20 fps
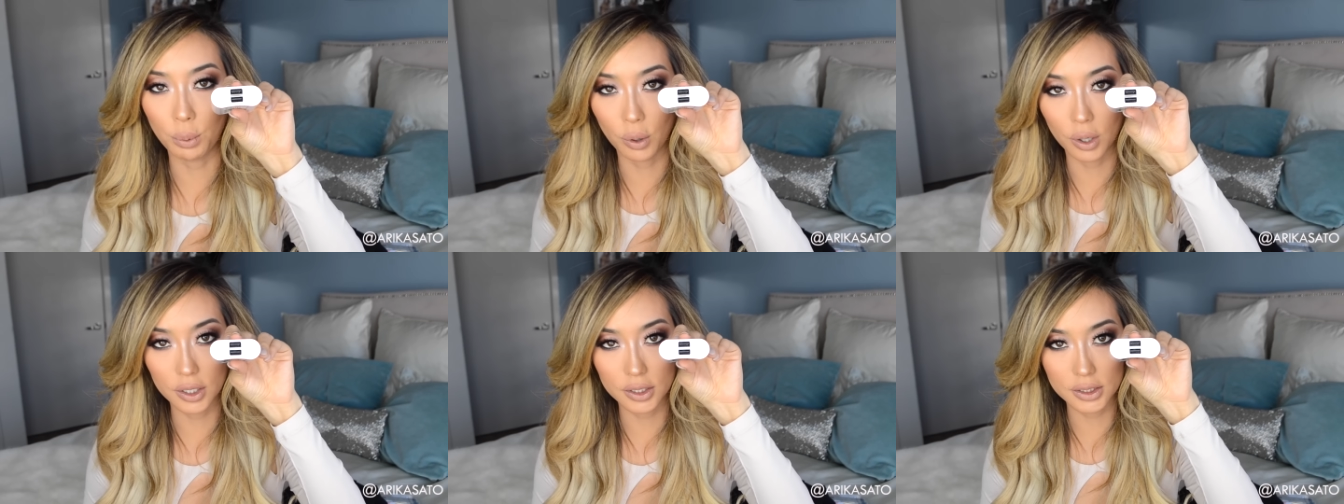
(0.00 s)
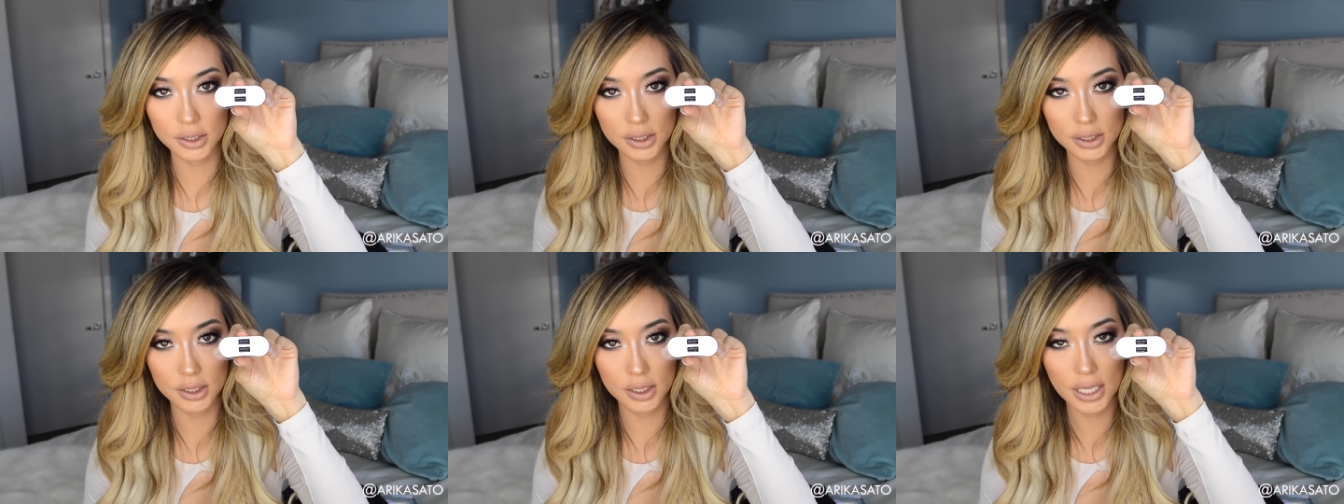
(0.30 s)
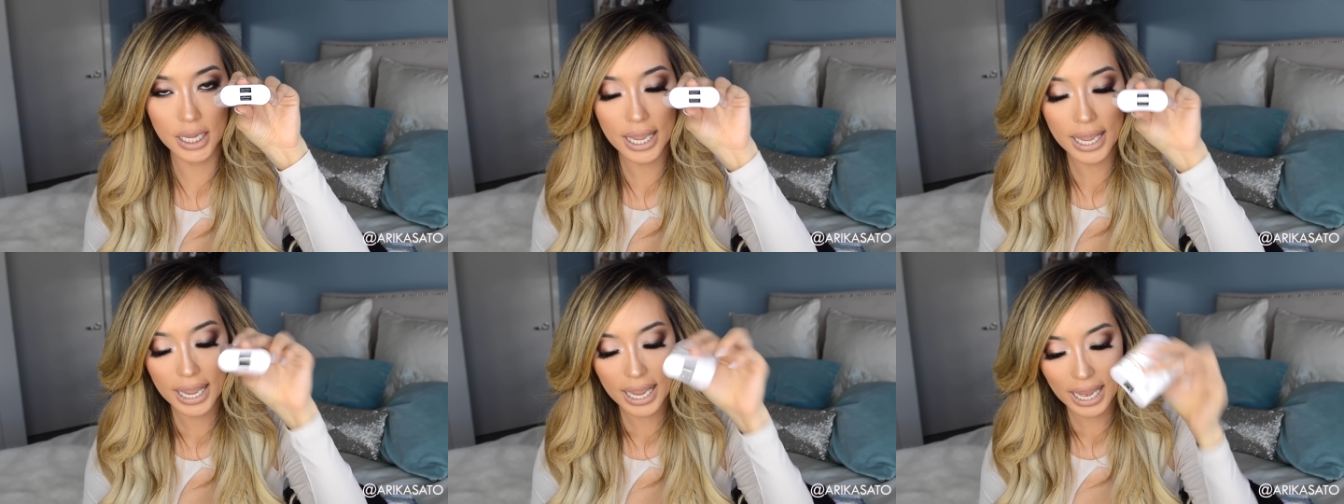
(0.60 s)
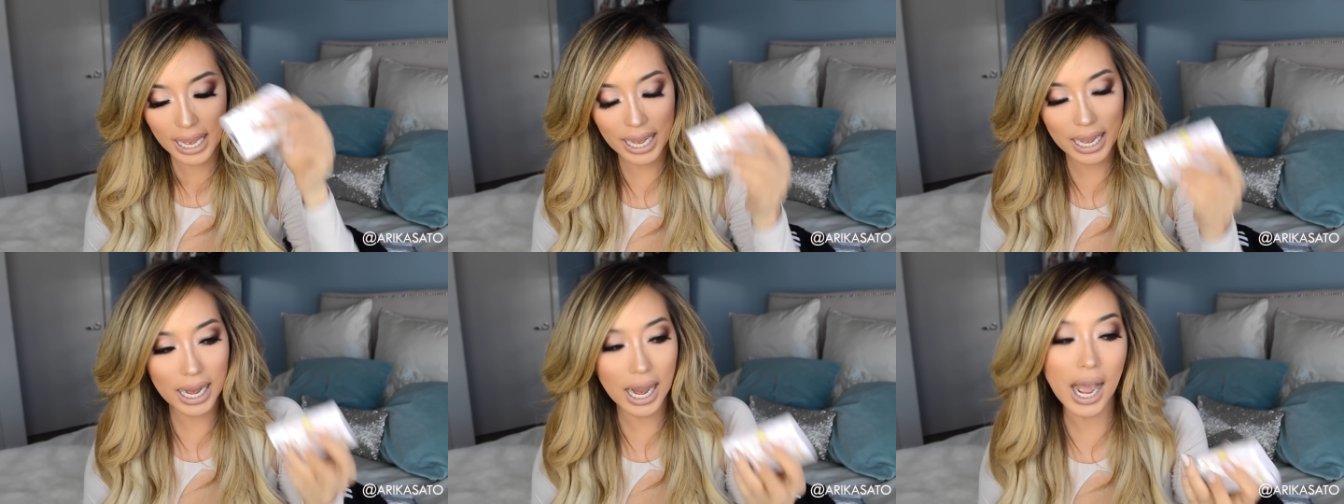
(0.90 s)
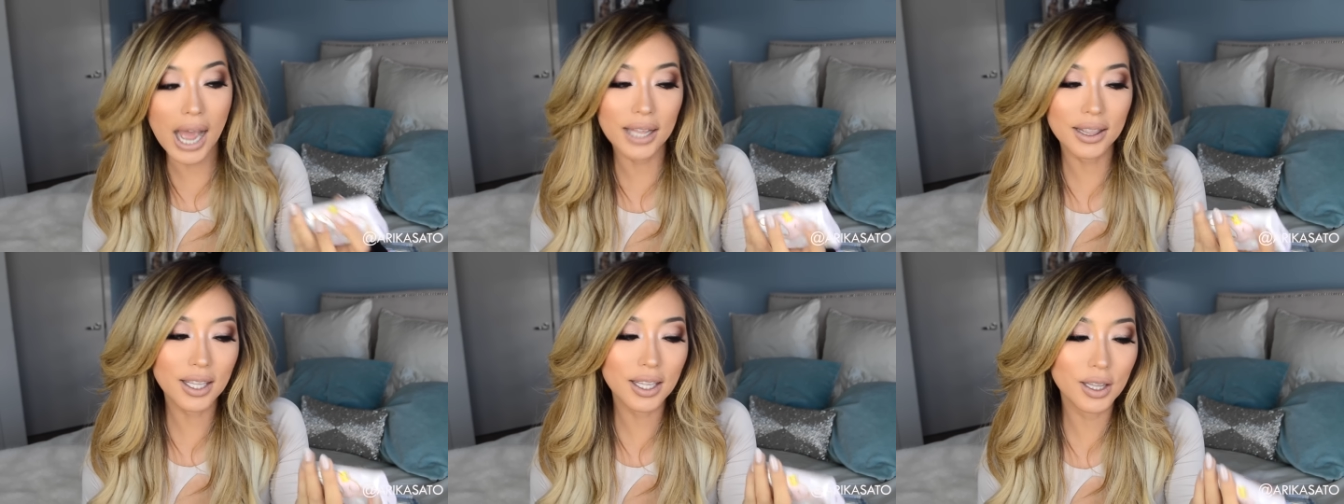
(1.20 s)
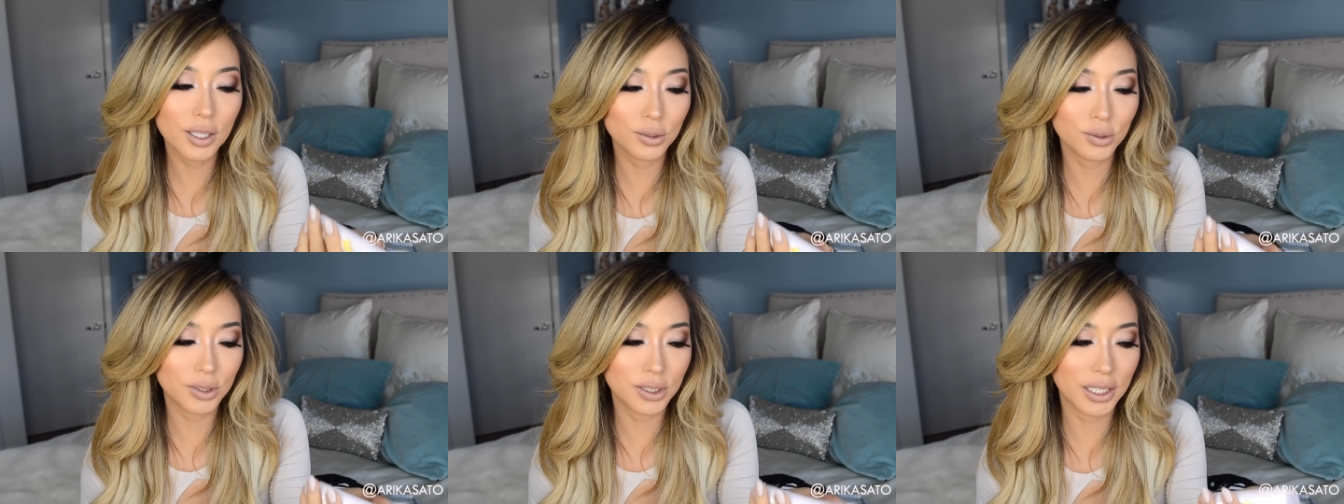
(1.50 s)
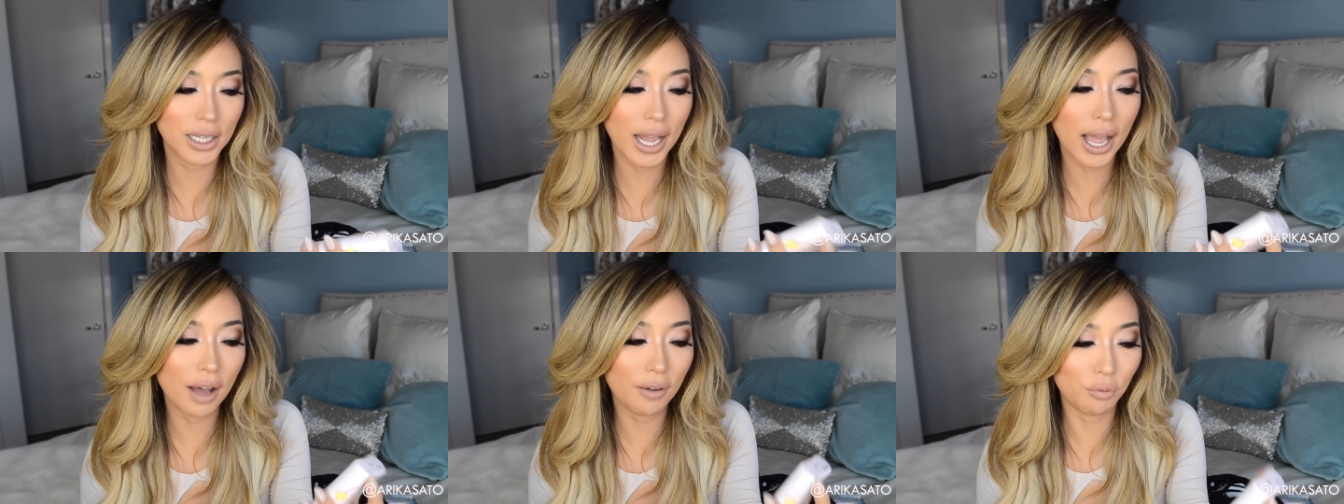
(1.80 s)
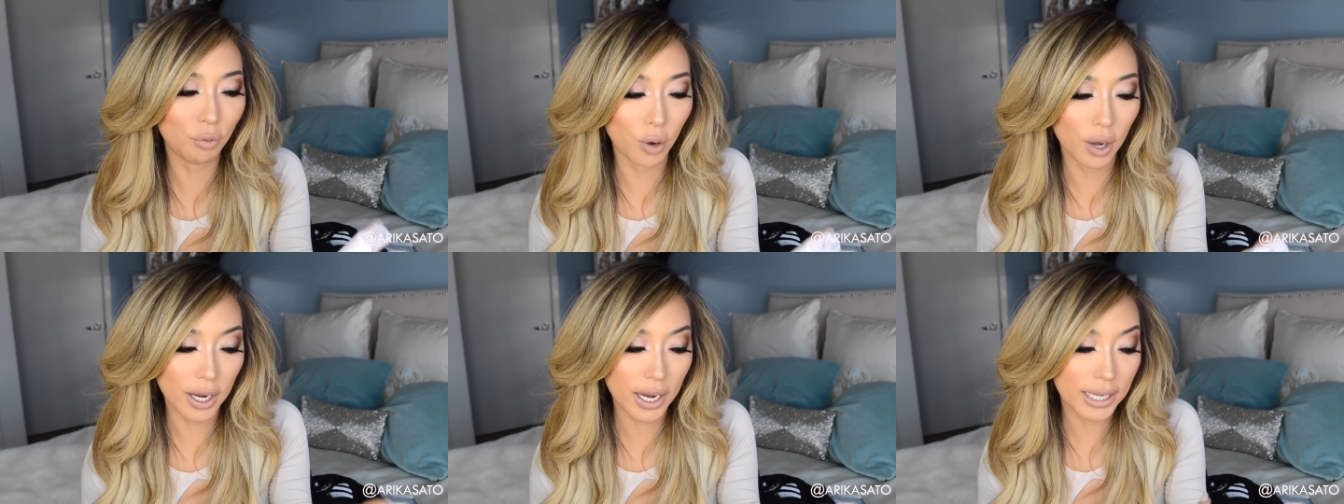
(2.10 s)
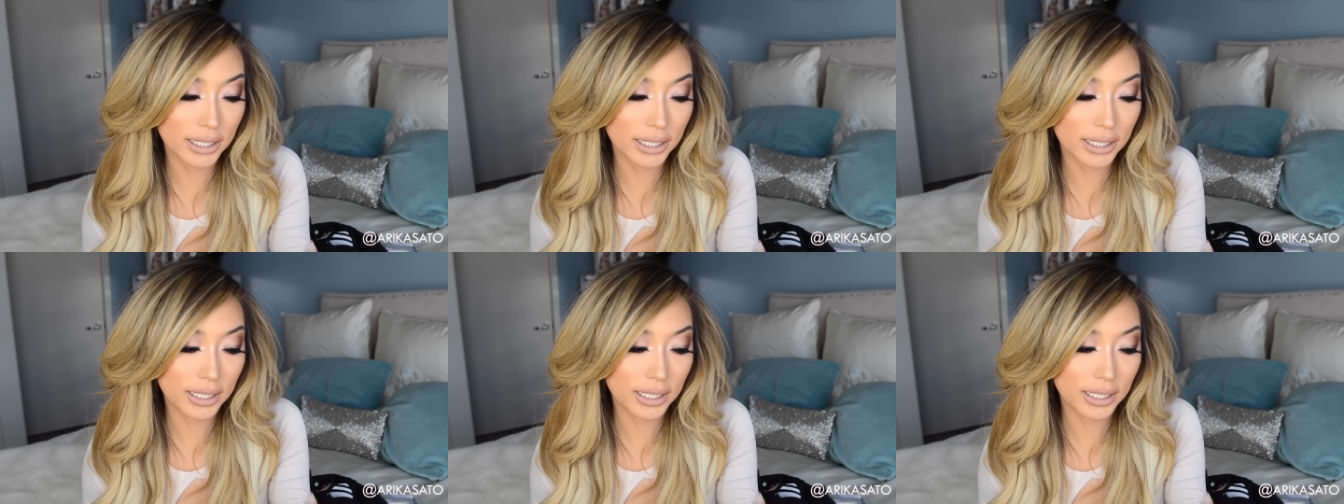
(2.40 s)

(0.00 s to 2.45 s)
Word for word: ports. And I thought this was gonna have one,